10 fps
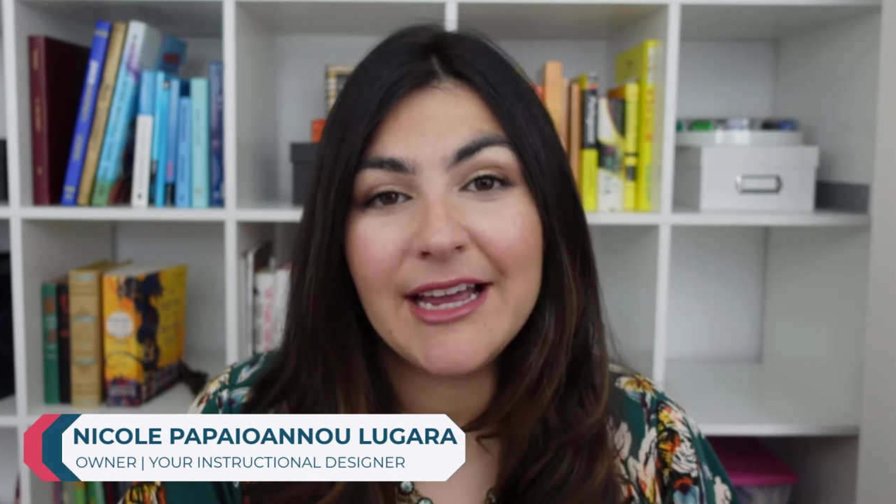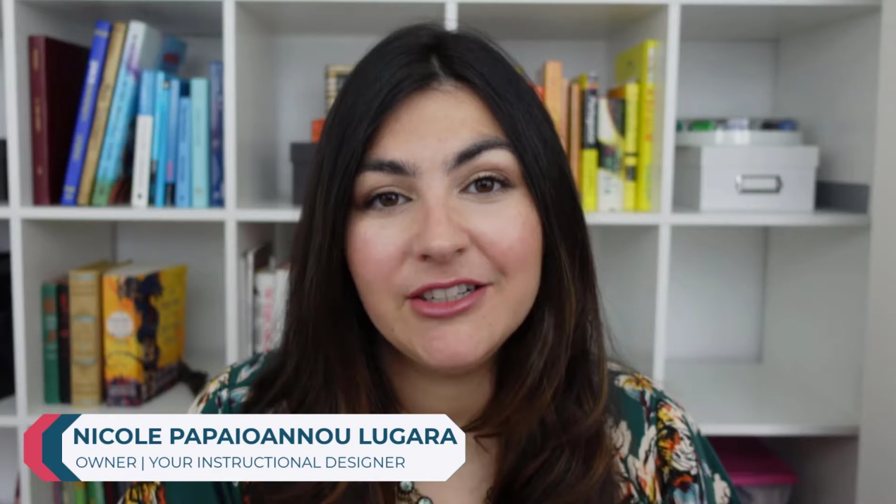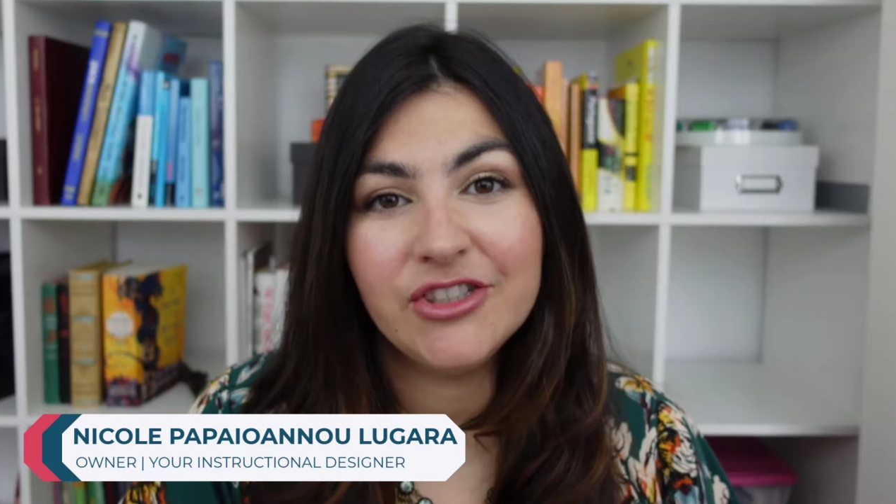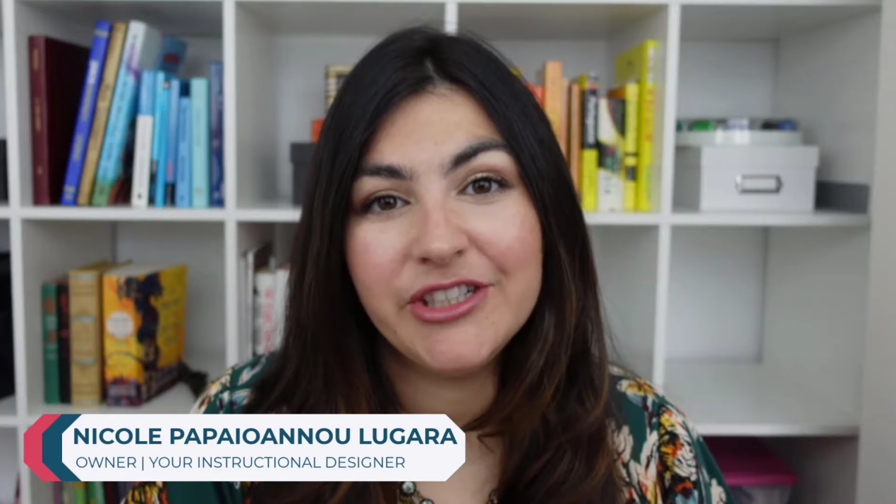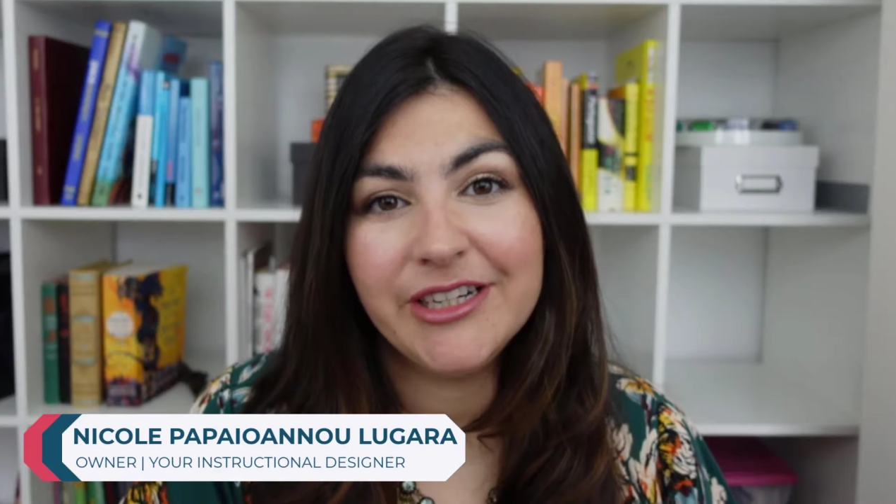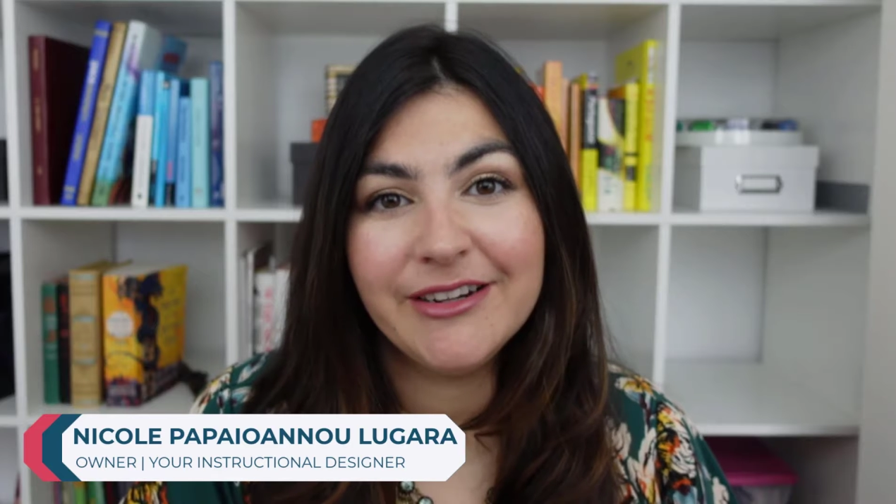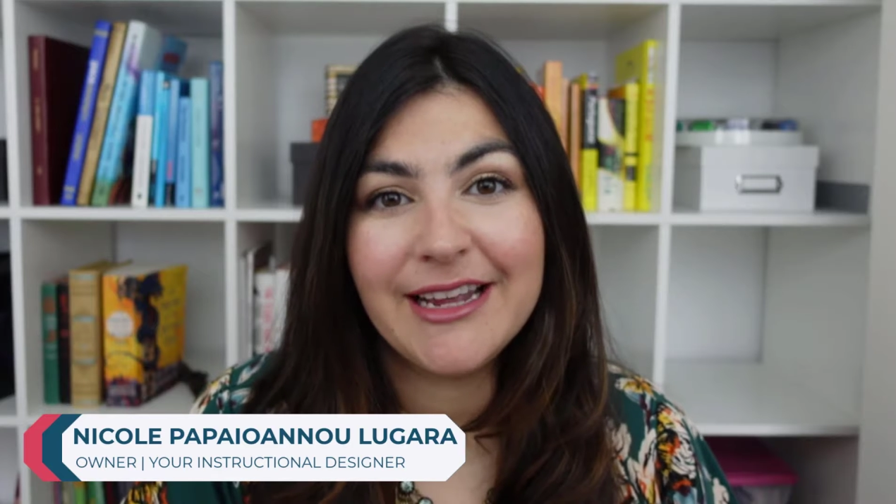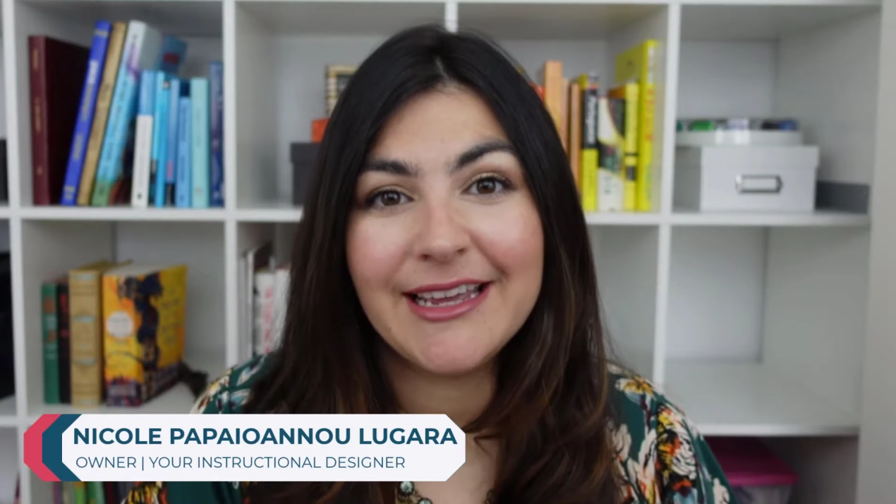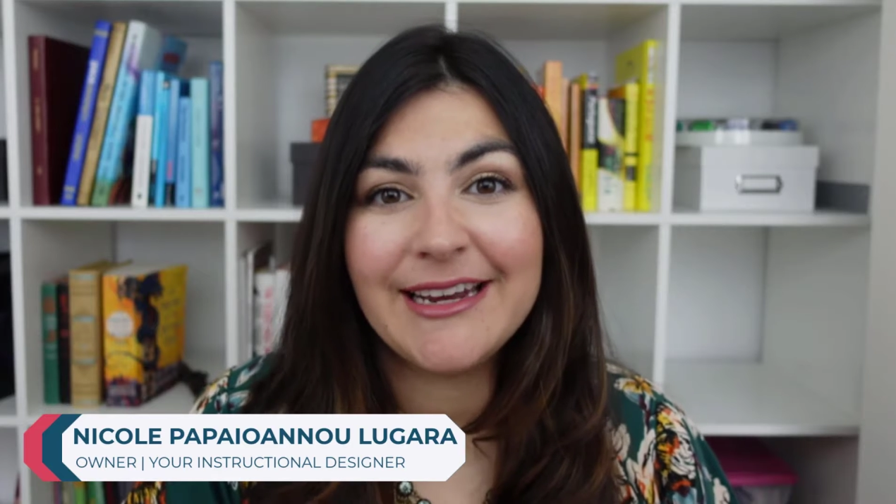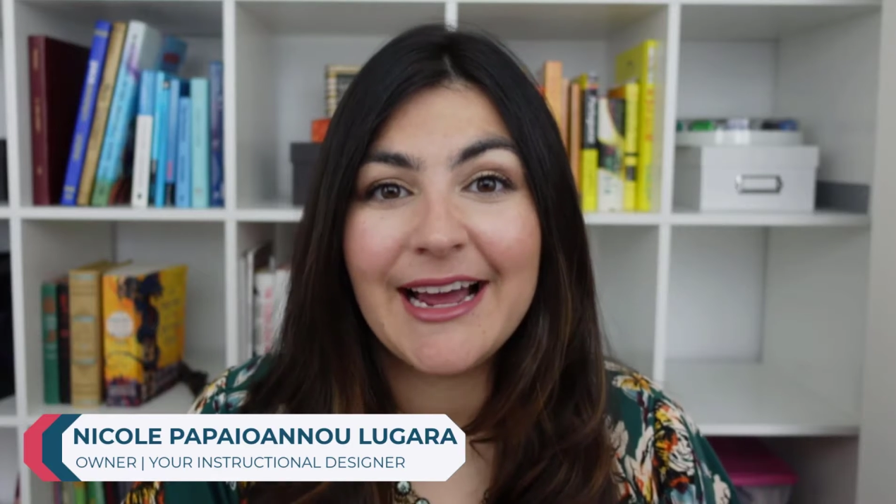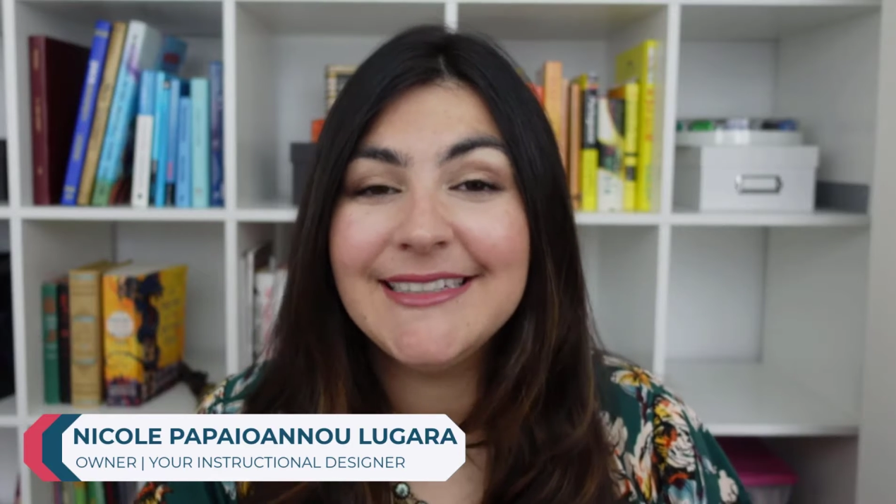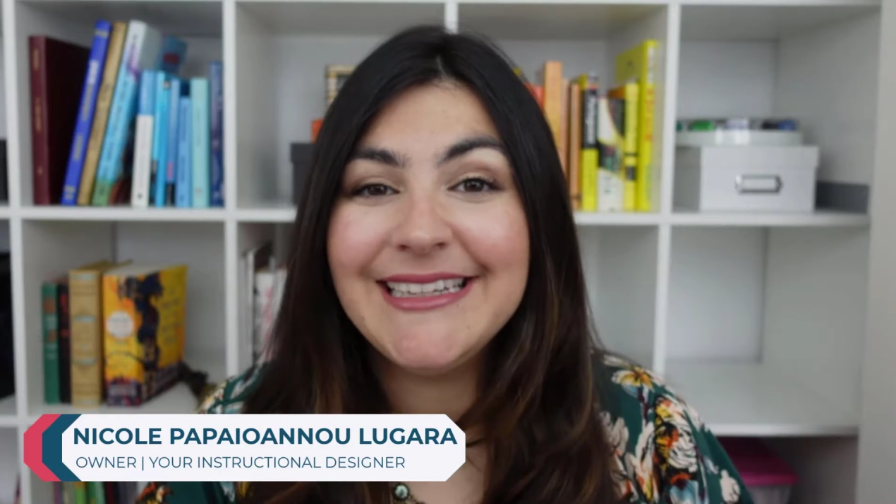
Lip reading: engineering and IT